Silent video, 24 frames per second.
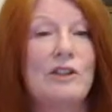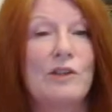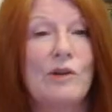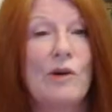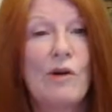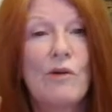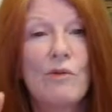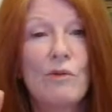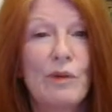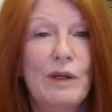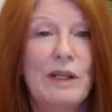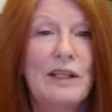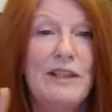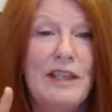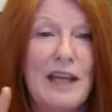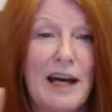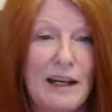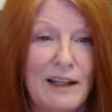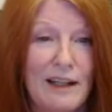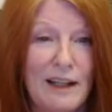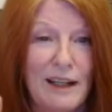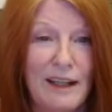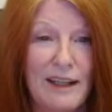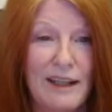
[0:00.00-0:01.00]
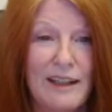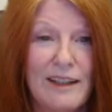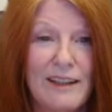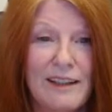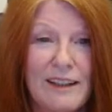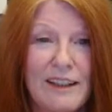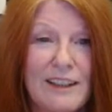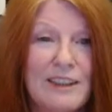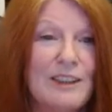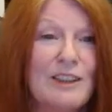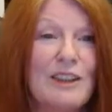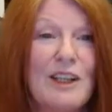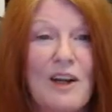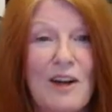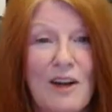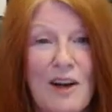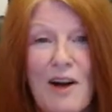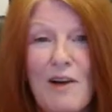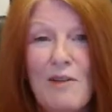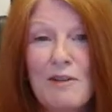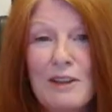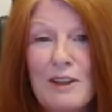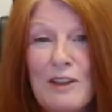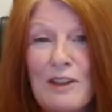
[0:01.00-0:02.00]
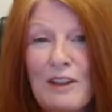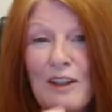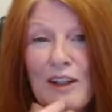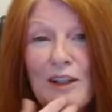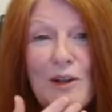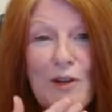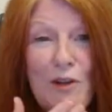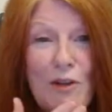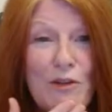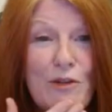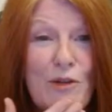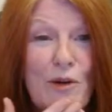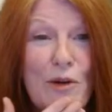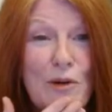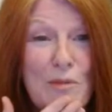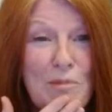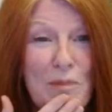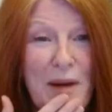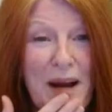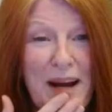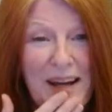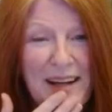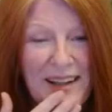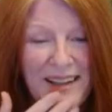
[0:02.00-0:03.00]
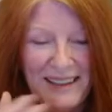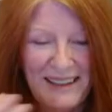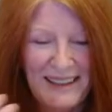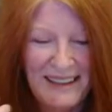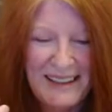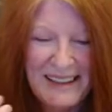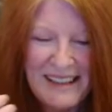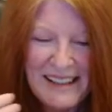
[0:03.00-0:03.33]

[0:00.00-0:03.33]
So I'll read that again because I was a little thrown by it.